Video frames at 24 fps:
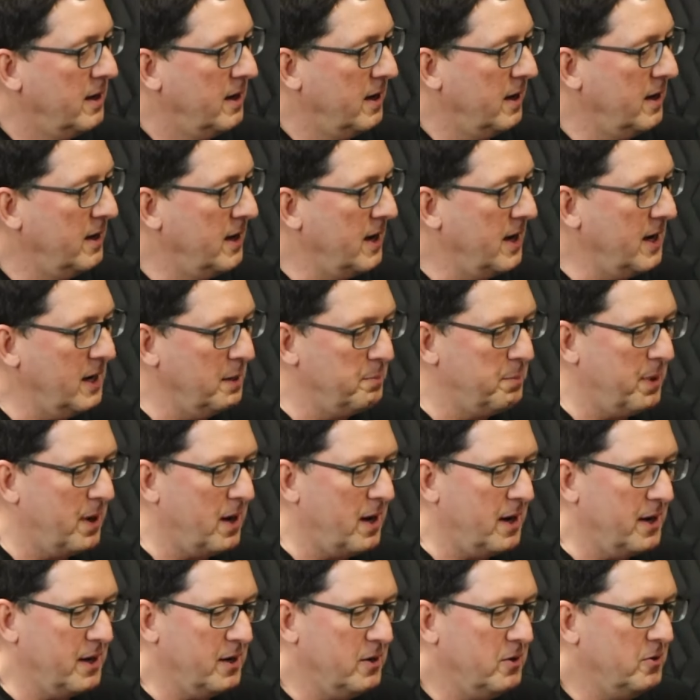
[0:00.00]
and
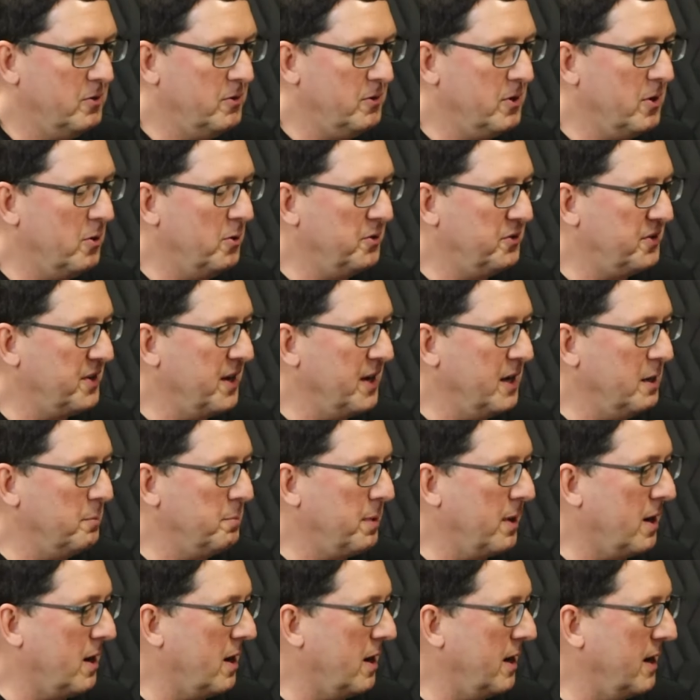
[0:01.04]
anybody who knows
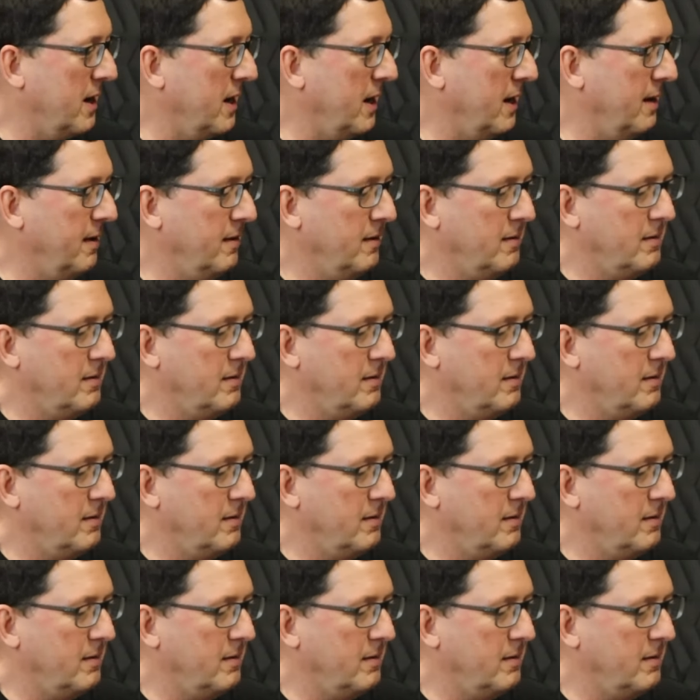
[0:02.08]
anybody